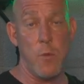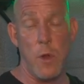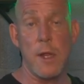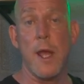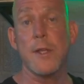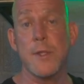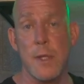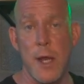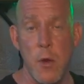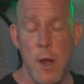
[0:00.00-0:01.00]
One guy
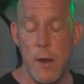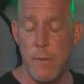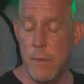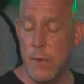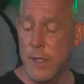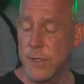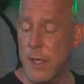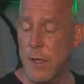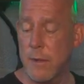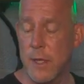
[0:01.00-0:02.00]

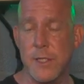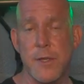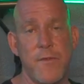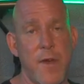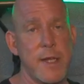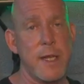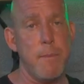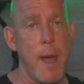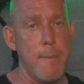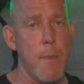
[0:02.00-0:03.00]
gets affected
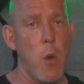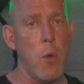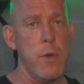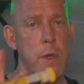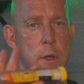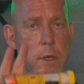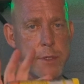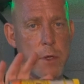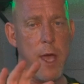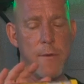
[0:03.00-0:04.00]
by mold,
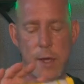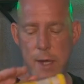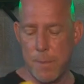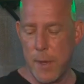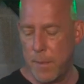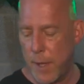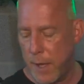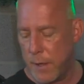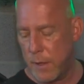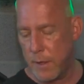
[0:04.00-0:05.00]
so having an
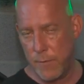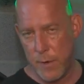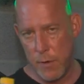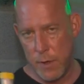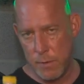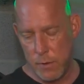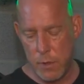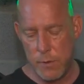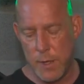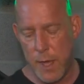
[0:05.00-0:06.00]
EpiPen is very
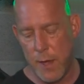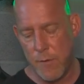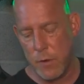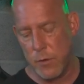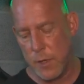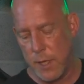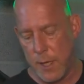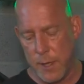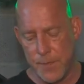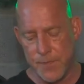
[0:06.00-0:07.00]
good to have on your
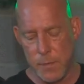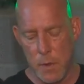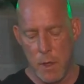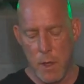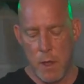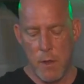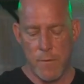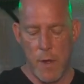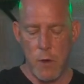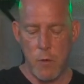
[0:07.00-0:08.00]
kit,
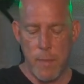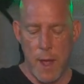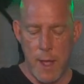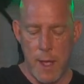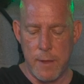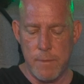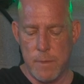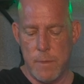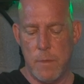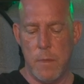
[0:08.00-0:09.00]
followed by
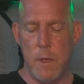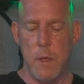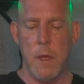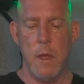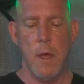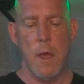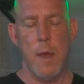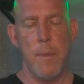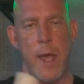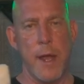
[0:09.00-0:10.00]
a
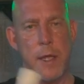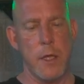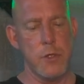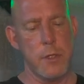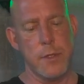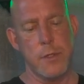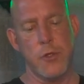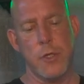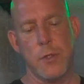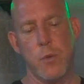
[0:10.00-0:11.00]
bandage. This is
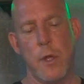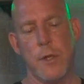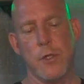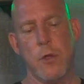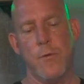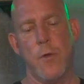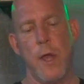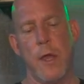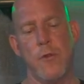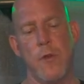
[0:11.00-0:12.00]
just one that's good for
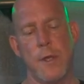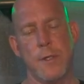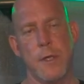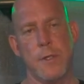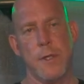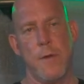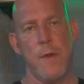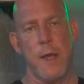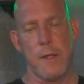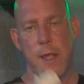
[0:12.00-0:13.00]
head dressing, stuff
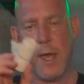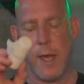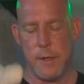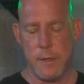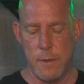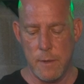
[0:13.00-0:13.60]
like that.